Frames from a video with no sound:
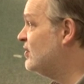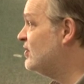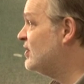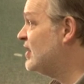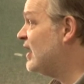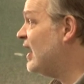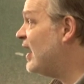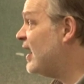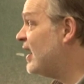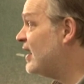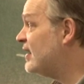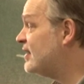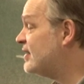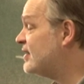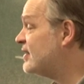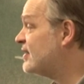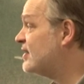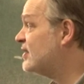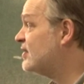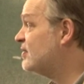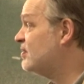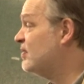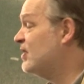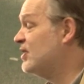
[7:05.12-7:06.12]
do
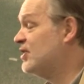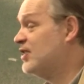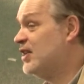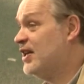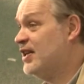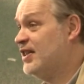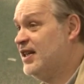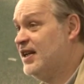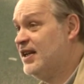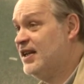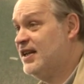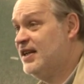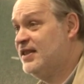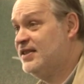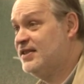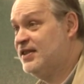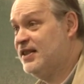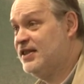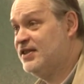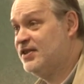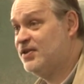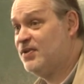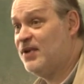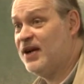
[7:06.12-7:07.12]
tasks, which I think
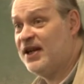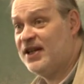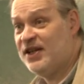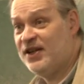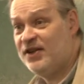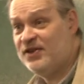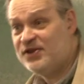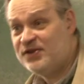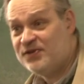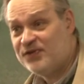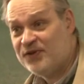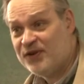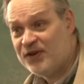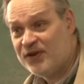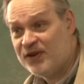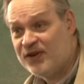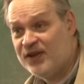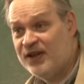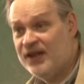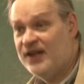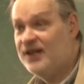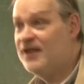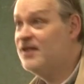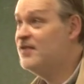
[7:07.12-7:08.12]
is quite
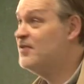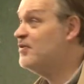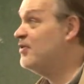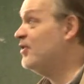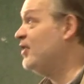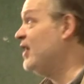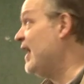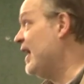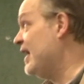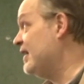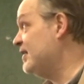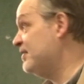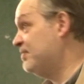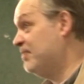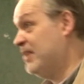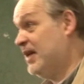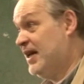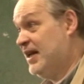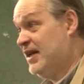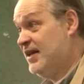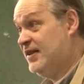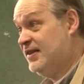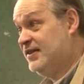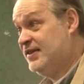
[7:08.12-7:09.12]
useful for
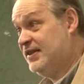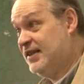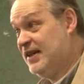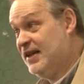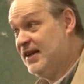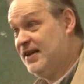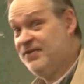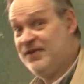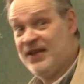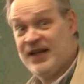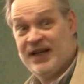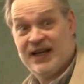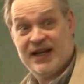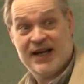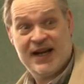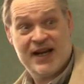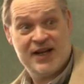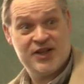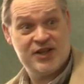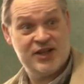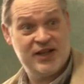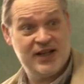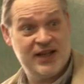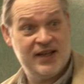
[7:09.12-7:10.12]
ESP, seeing if they can
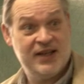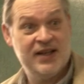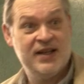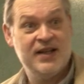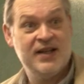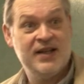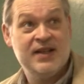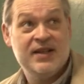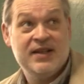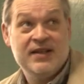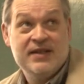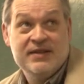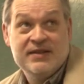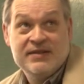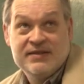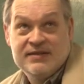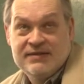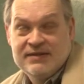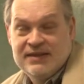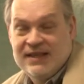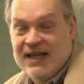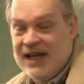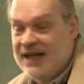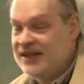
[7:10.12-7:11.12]
actually
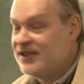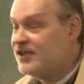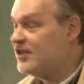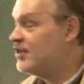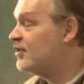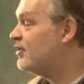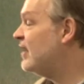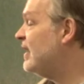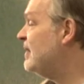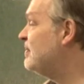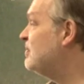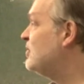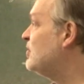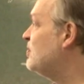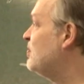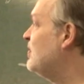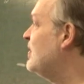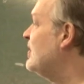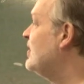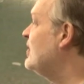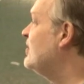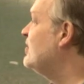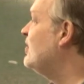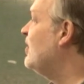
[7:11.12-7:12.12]
get to grips
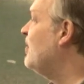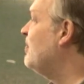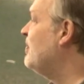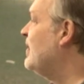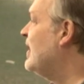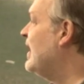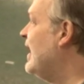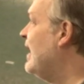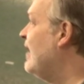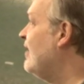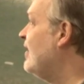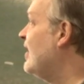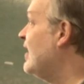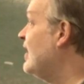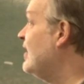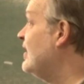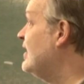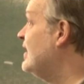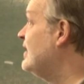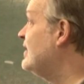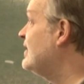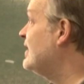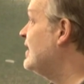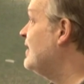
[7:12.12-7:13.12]
with the topic area,
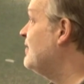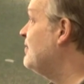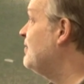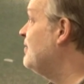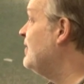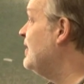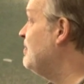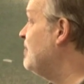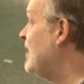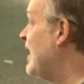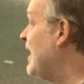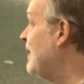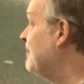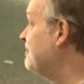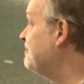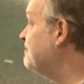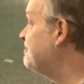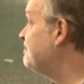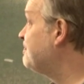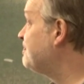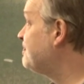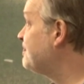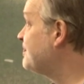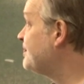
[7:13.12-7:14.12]
you need to give
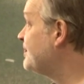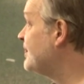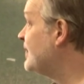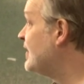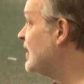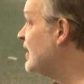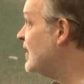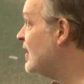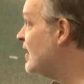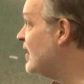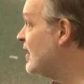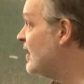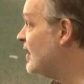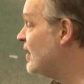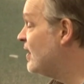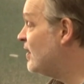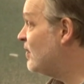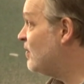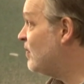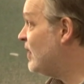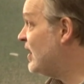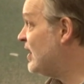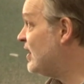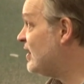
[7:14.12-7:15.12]
feedback.
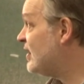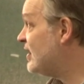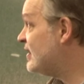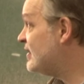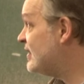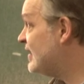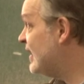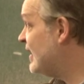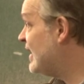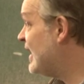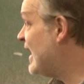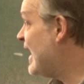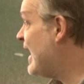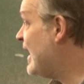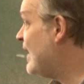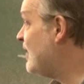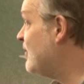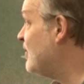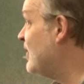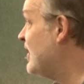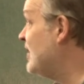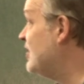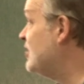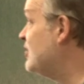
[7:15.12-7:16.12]
When you consider
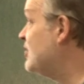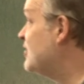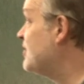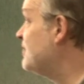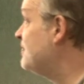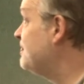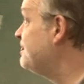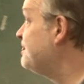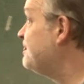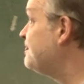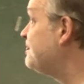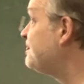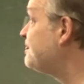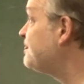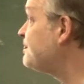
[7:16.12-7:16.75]
language,